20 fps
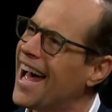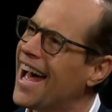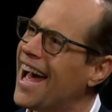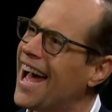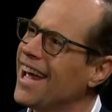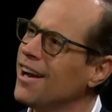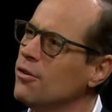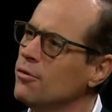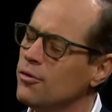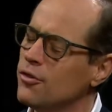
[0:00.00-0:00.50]

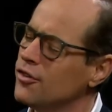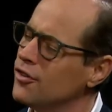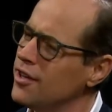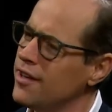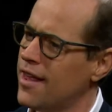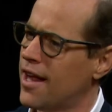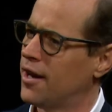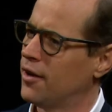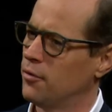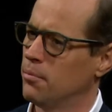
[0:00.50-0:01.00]
I don't
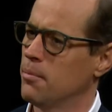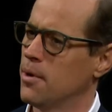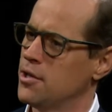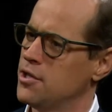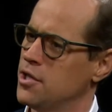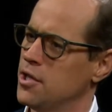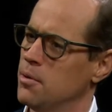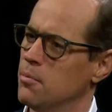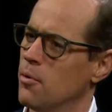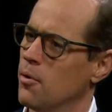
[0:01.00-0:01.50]
see that as
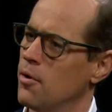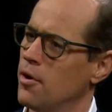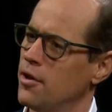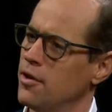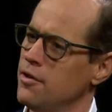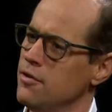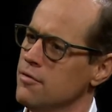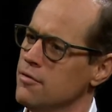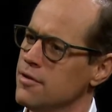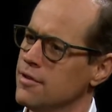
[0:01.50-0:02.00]
much anymore, do
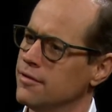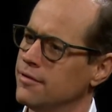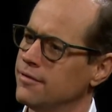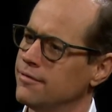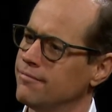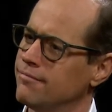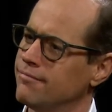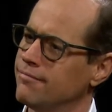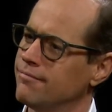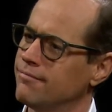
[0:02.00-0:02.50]
you?
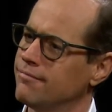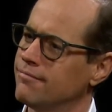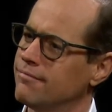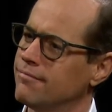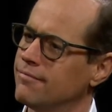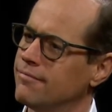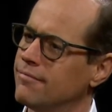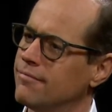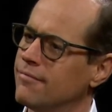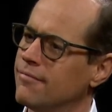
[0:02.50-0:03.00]
No,
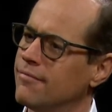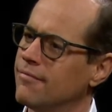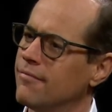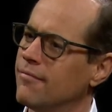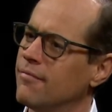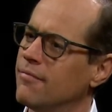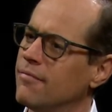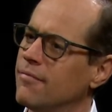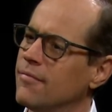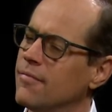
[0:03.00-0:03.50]
I,
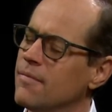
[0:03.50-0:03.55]
don't.